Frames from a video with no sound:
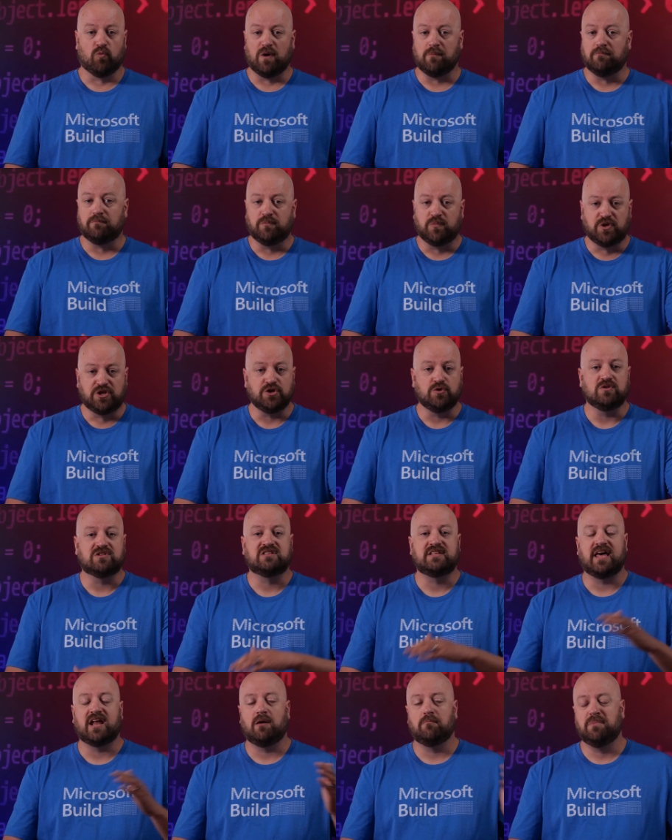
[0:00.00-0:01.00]

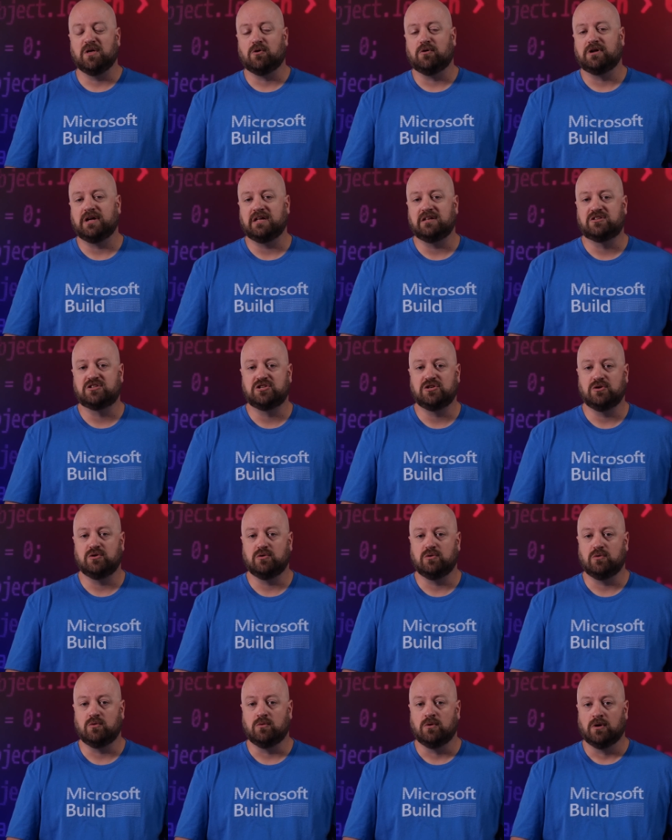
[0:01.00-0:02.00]
reduce that ability
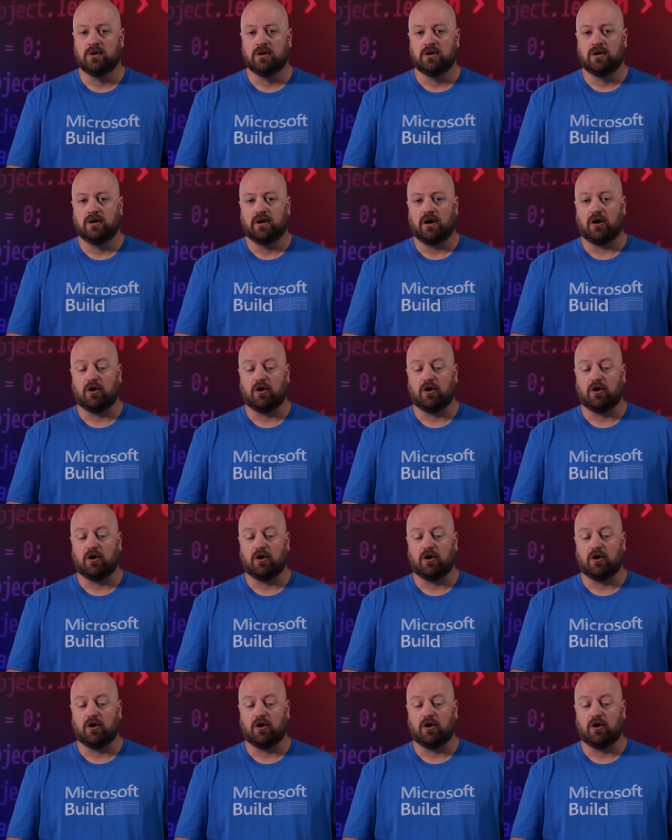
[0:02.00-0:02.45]
to,